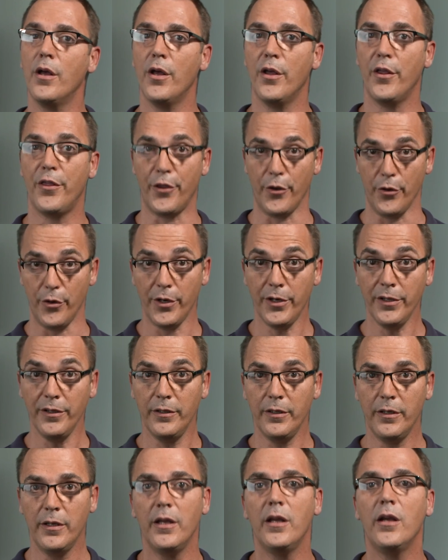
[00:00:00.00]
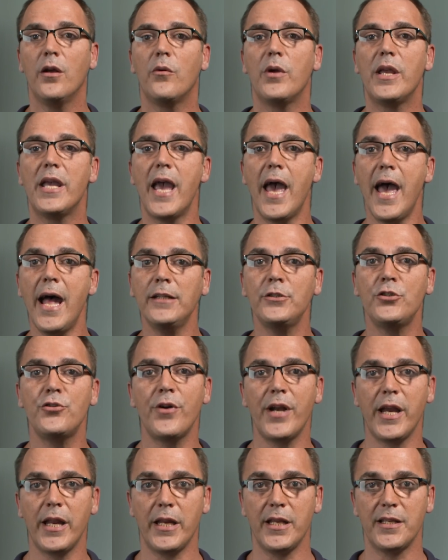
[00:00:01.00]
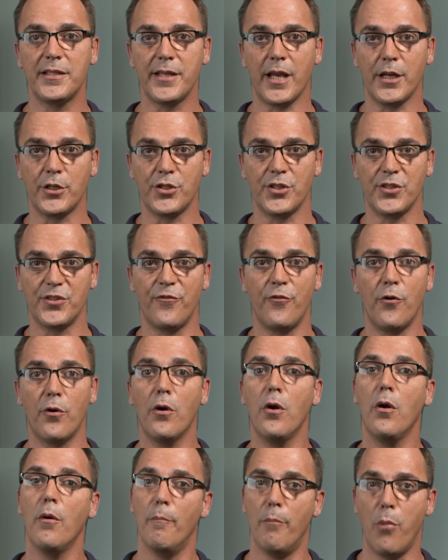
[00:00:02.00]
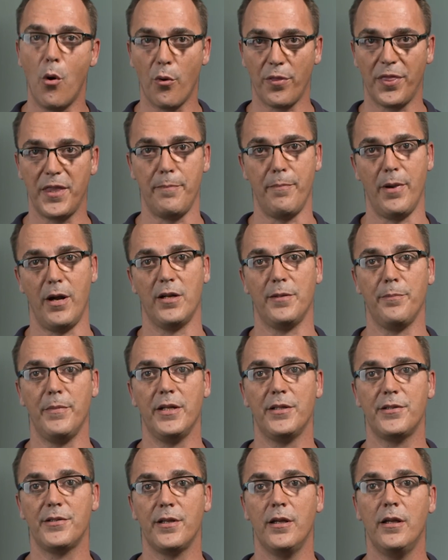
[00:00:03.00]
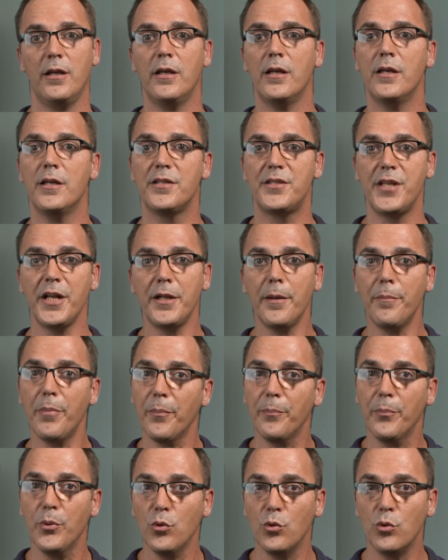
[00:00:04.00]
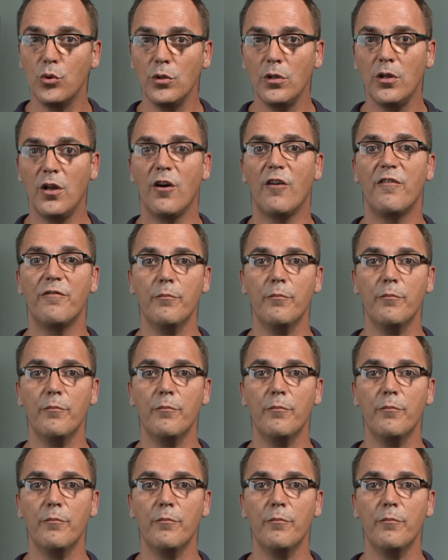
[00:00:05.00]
Third, we held training sessions for both departments, set up a pool of